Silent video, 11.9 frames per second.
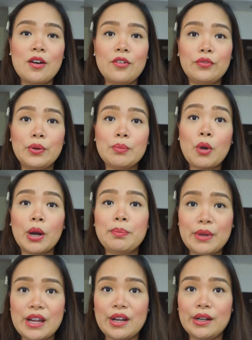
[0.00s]
for more
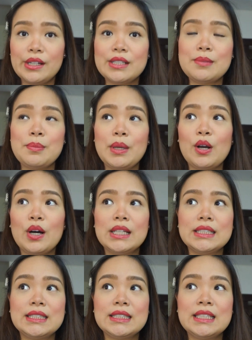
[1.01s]
prayers,
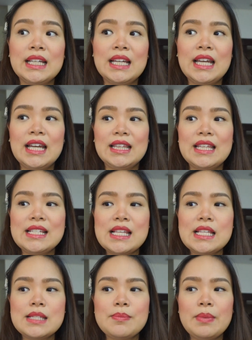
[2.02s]
because this
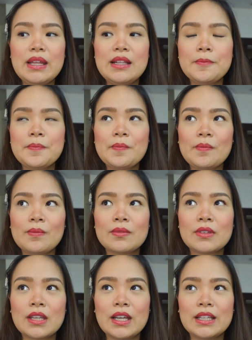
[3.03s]
has been,
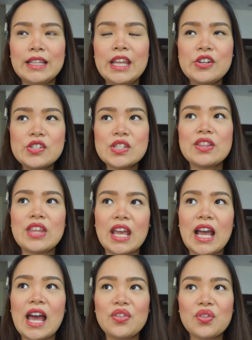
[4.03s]
here's the thing,
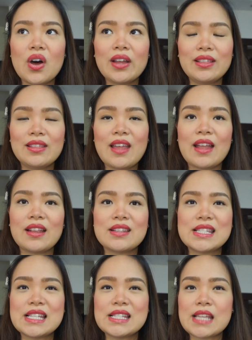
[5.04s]
I thought that
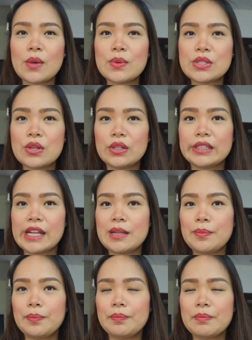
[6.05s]
since I
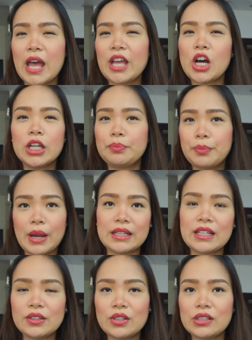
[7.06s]
got
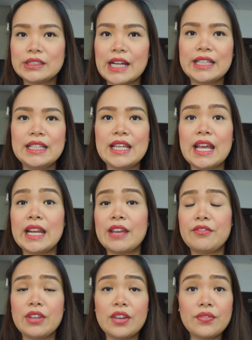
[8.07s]
pregnant already and
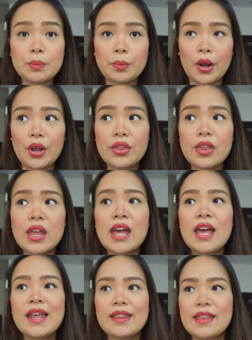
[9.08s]
I've given birth,
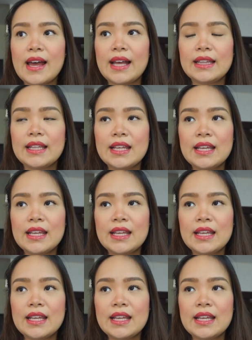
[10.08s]
that